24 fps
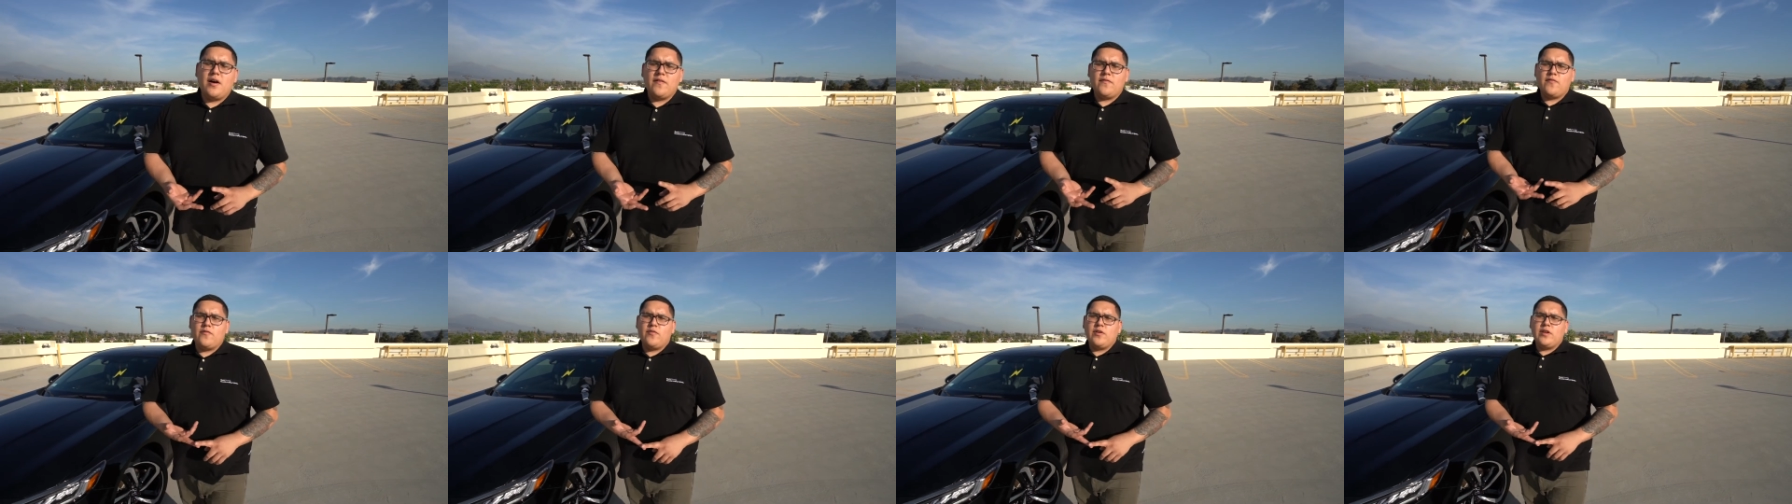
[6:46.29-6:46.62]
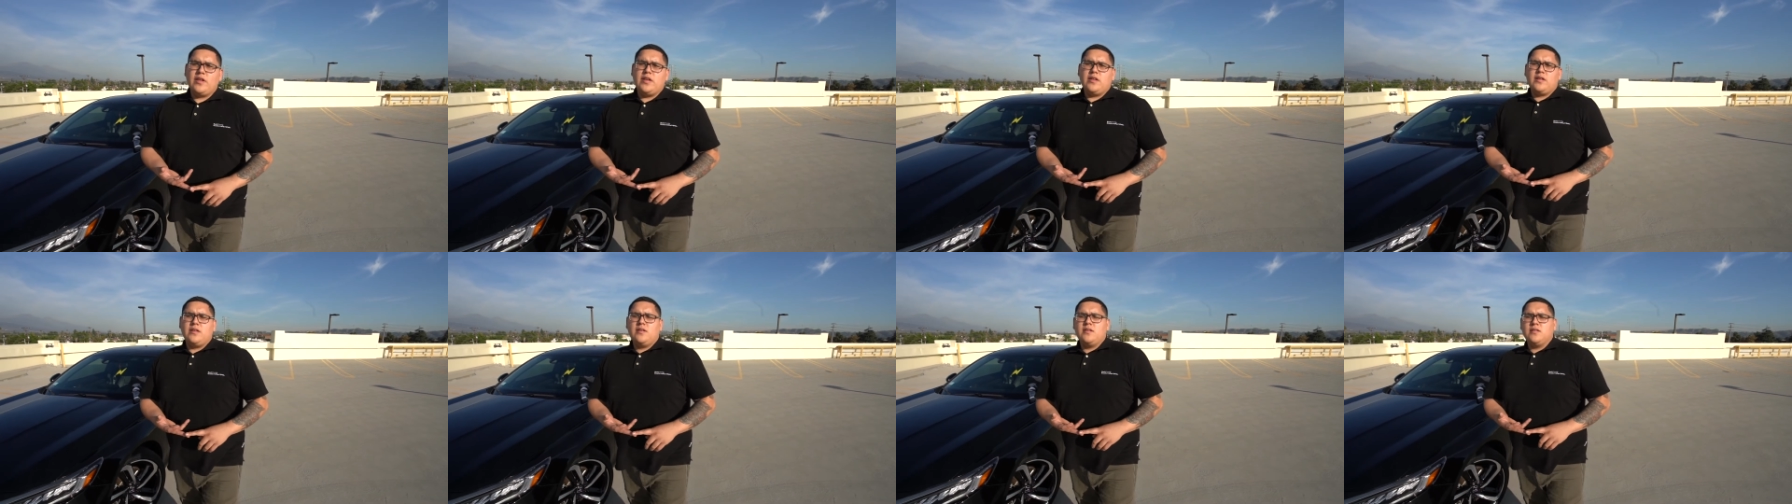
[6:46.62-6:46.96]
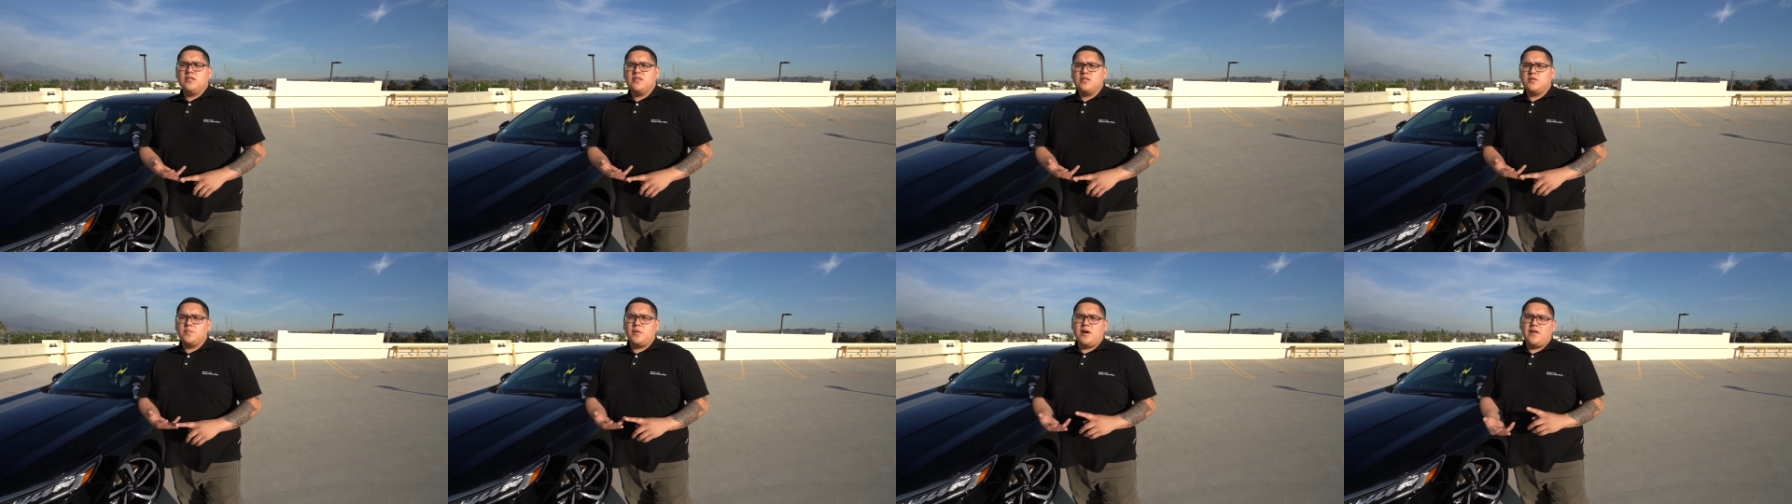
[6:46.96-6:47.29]
free
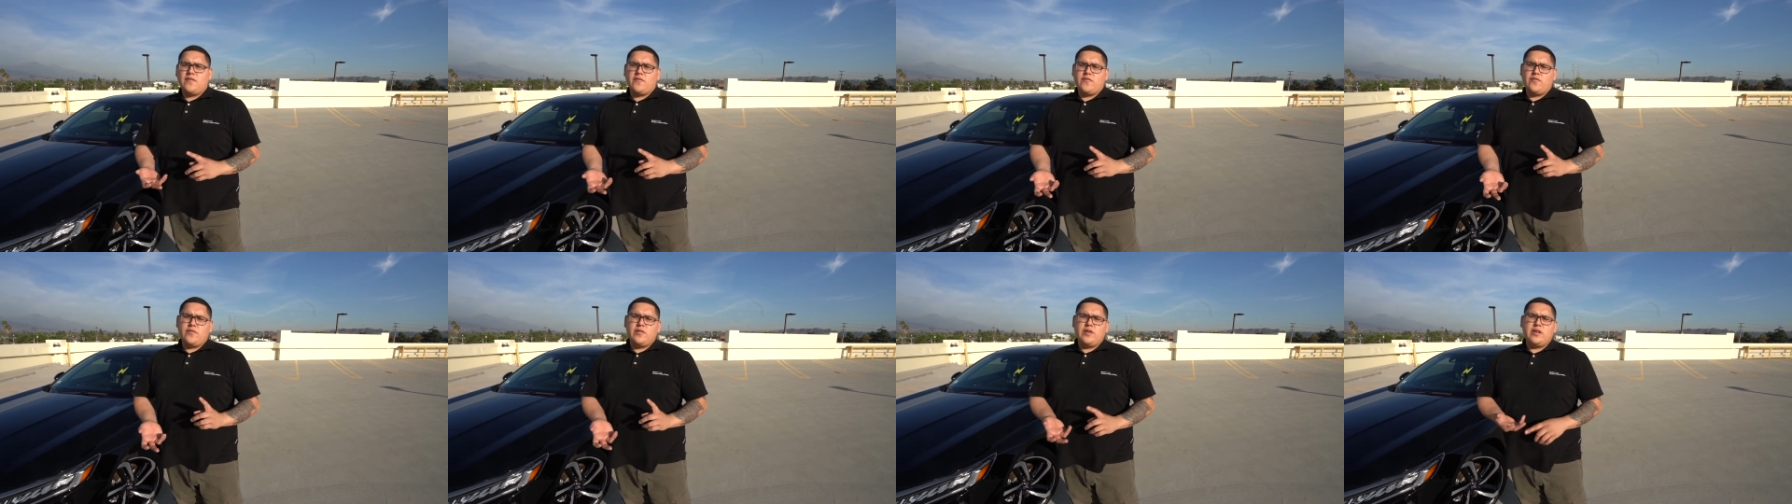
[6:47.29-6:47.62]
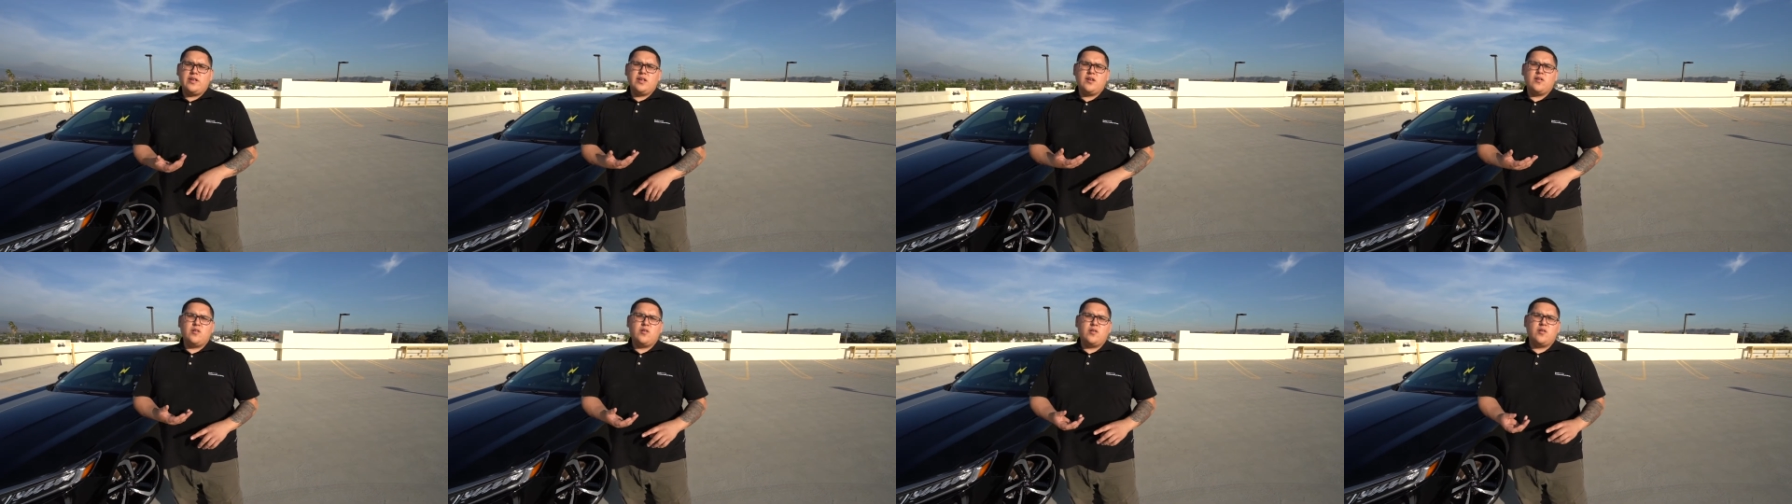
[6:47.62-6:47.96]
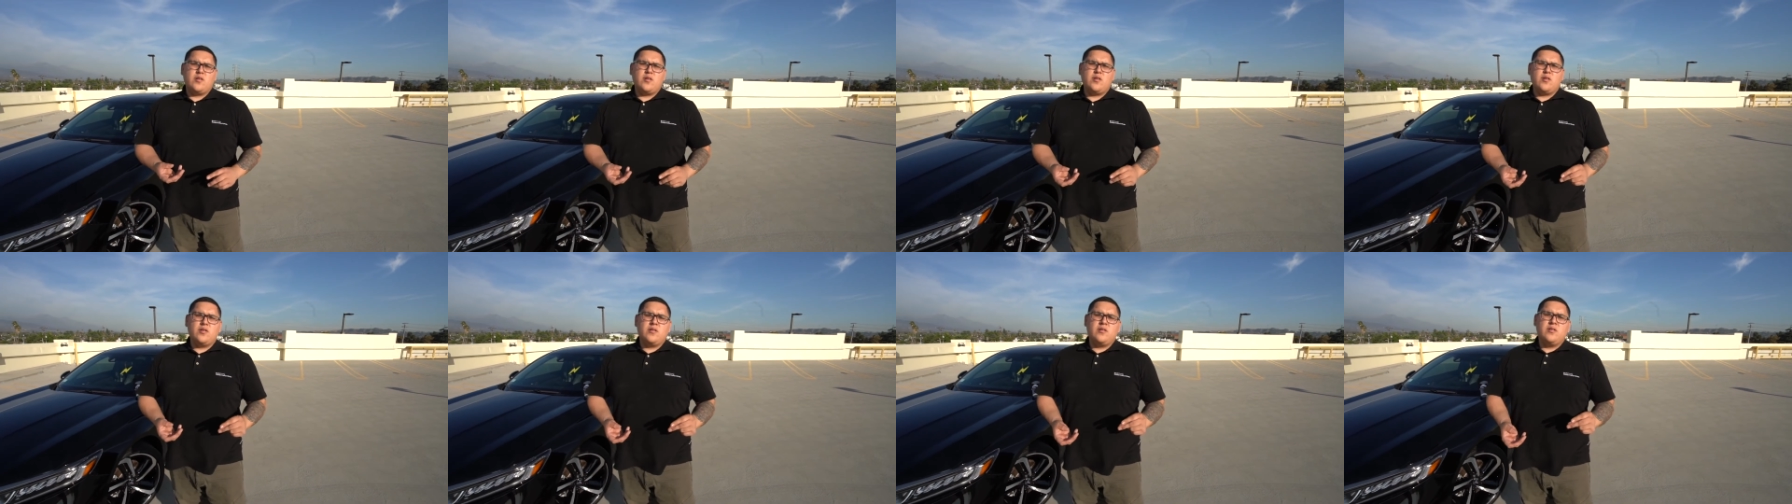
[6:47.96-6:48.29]

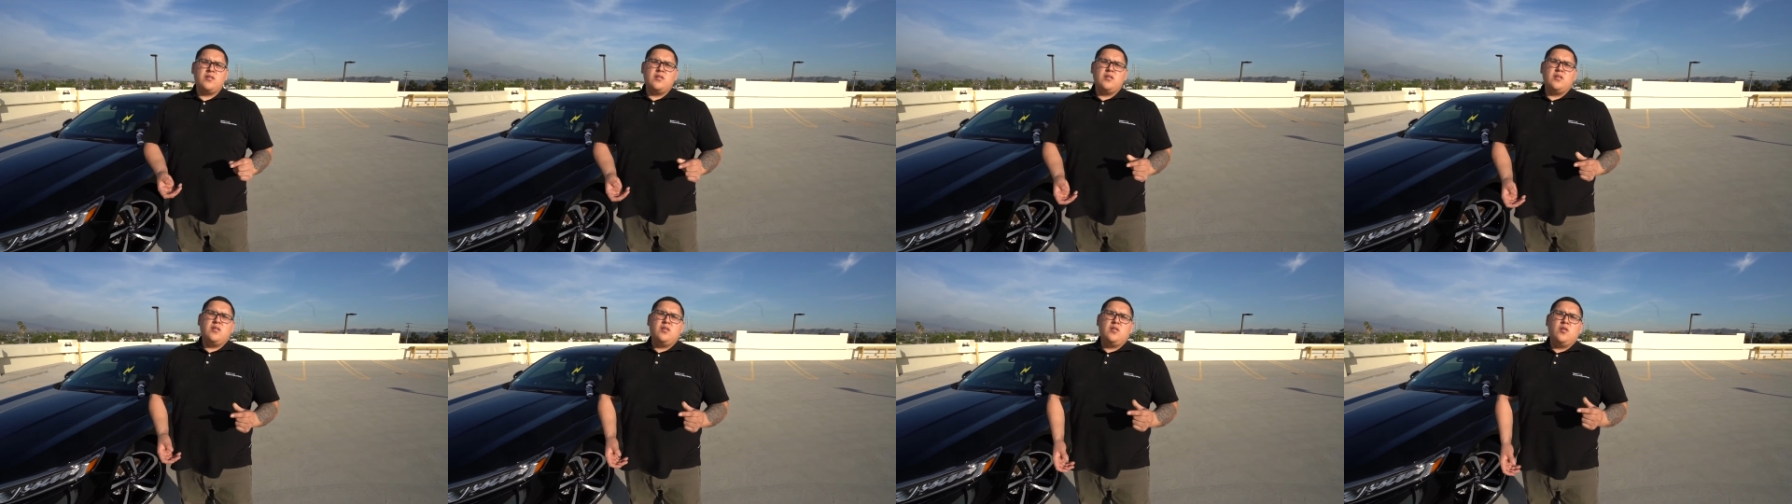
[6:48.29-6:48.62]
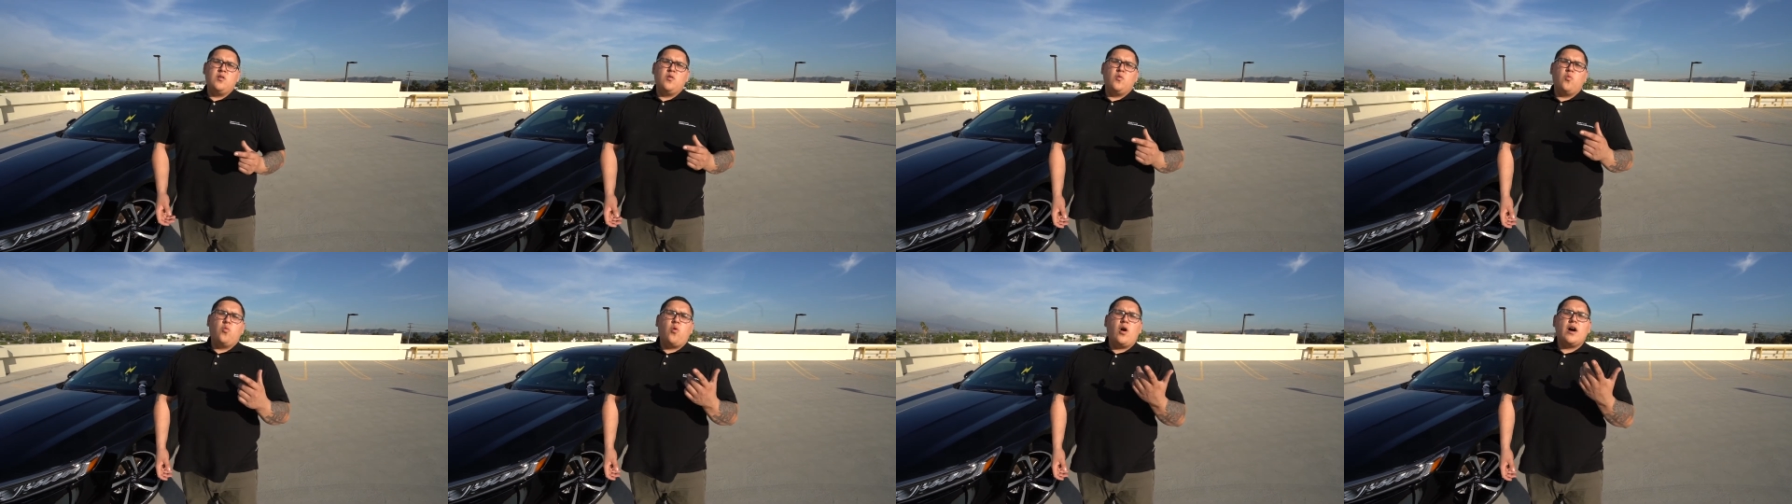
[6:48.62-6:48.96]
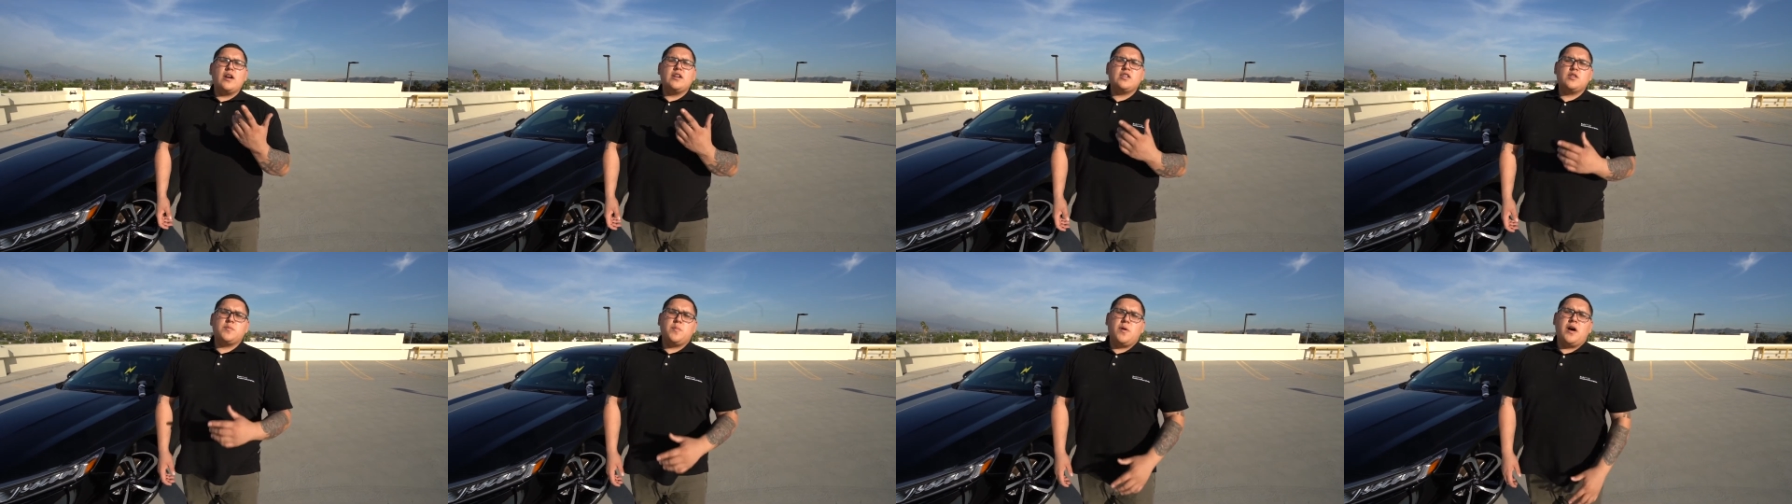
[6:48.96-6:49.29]
or
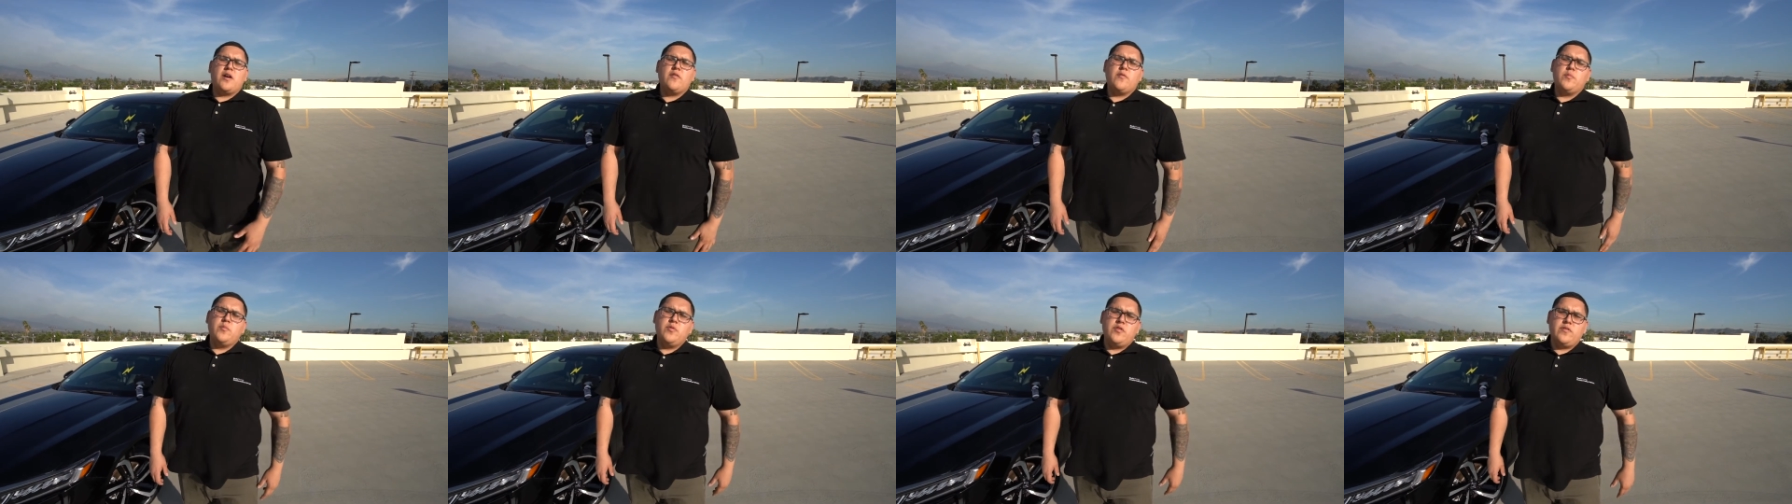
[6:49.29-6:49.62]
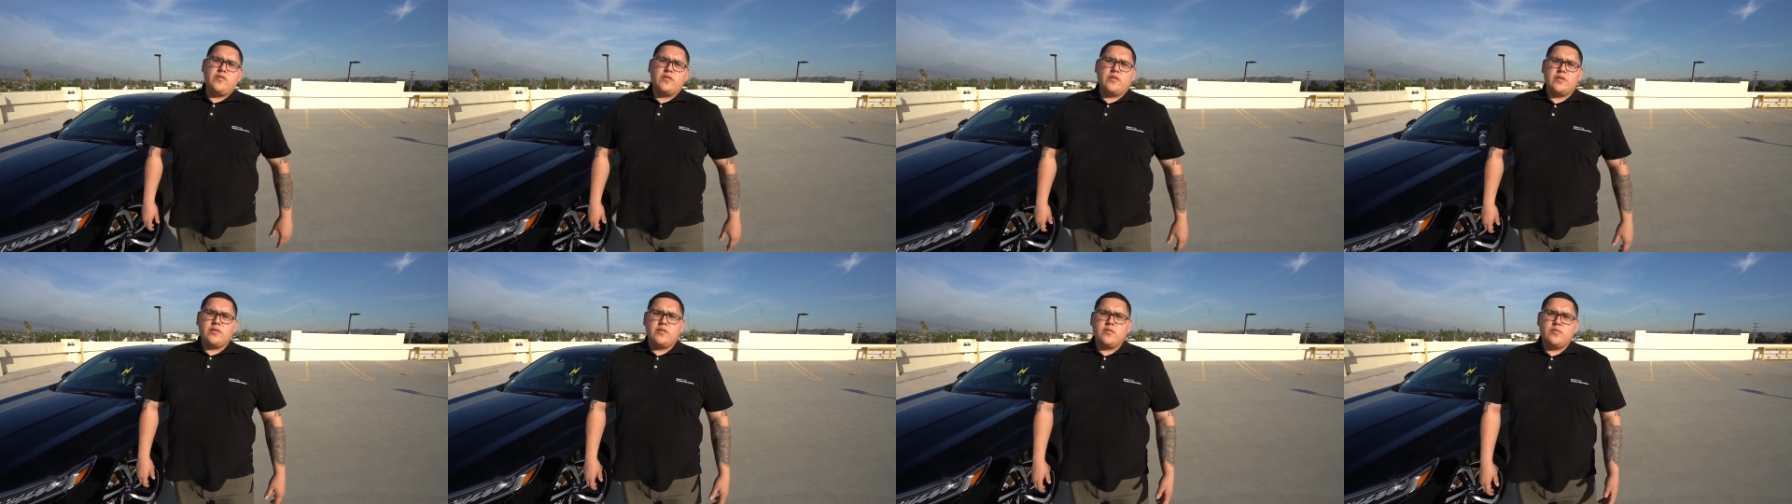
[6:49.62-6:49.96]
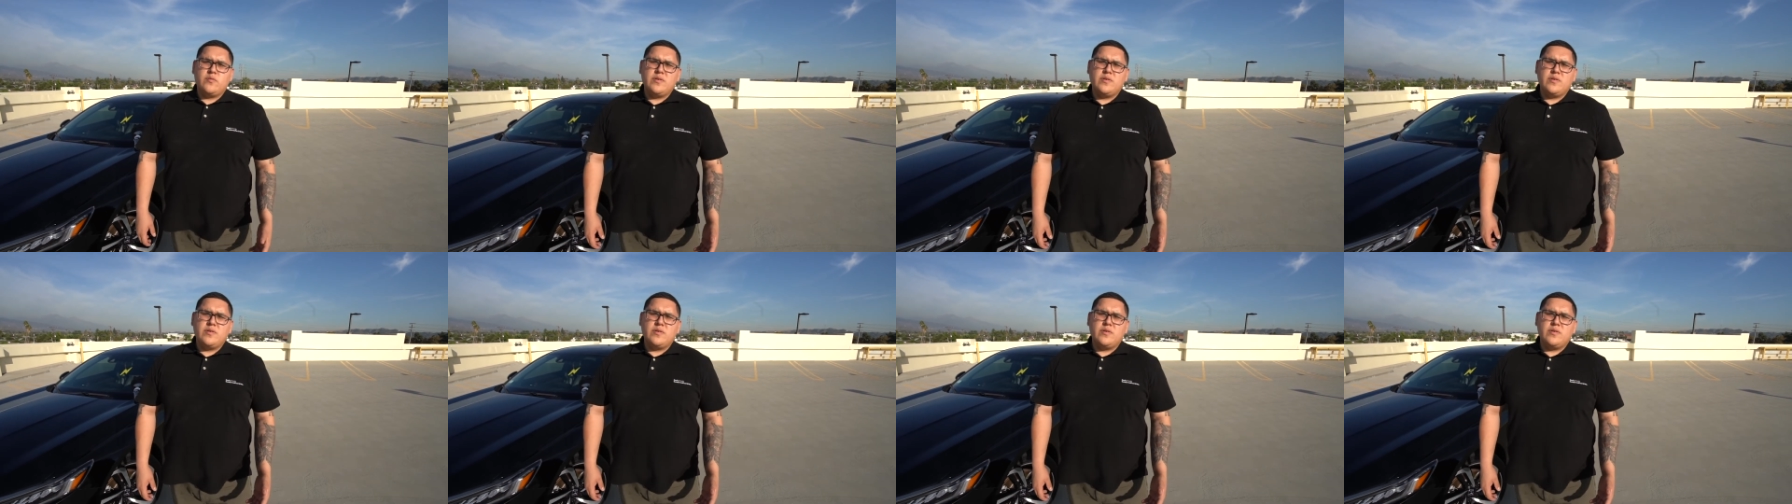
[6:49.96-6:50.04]
water spot remover.